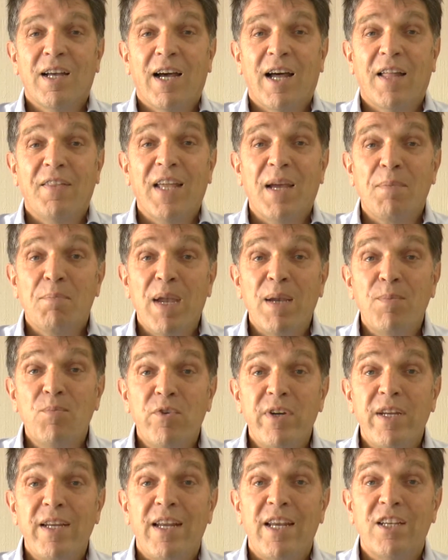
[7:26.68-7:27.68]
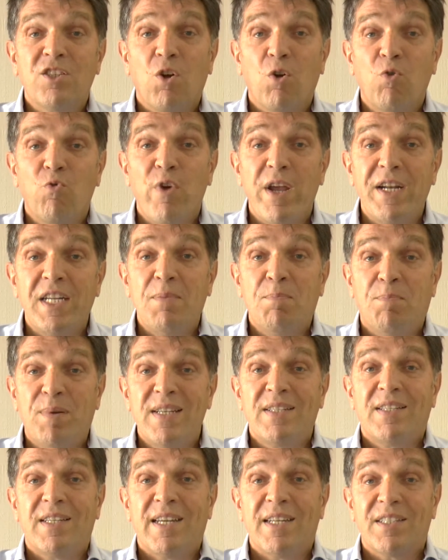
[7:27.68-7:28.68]
And that memory is already
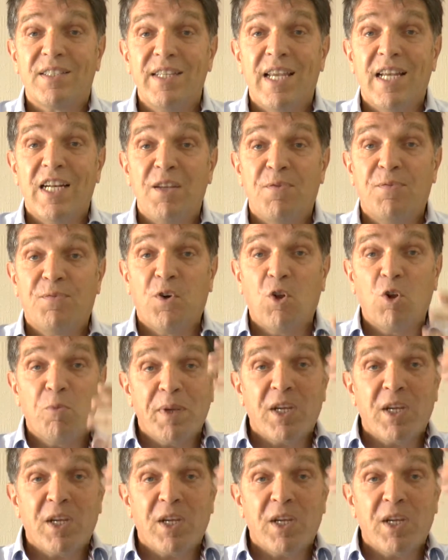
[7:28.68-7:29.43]
busy, it's nearly full,